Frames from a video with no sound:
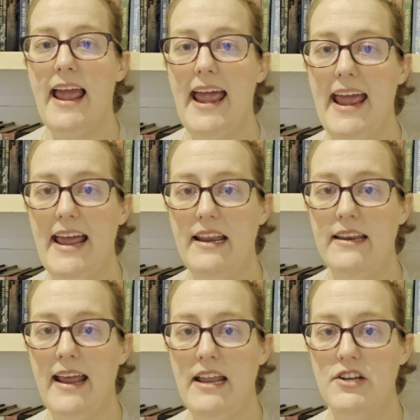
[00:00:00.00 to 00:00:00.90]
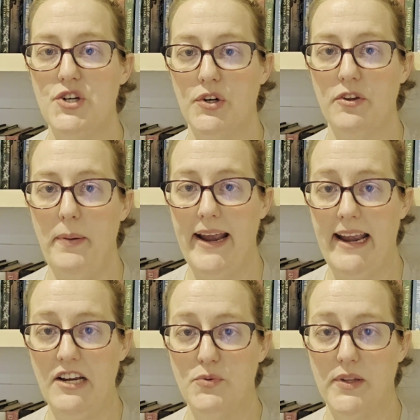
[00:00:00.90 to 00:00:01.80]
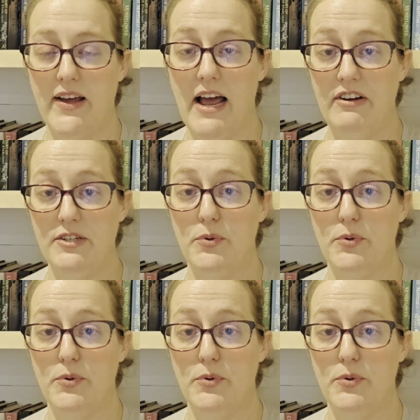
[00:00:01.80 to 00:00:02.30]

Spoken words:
and turn the page without having to